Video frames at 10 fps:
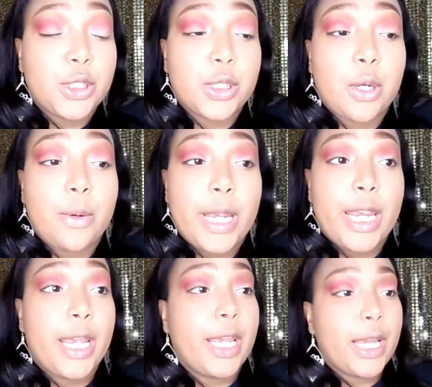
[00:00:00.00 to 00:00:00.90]
gonna just go
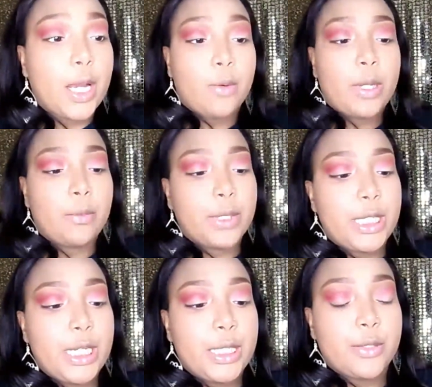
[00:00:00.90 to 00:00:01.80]
ahead and go in
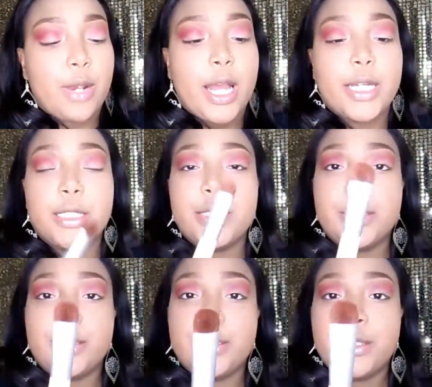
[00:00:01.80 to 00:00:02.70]
with this right
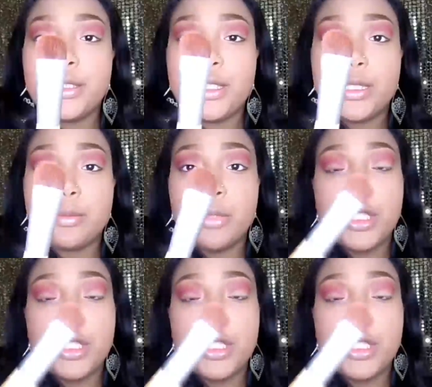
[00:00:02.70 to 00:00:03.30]
here, this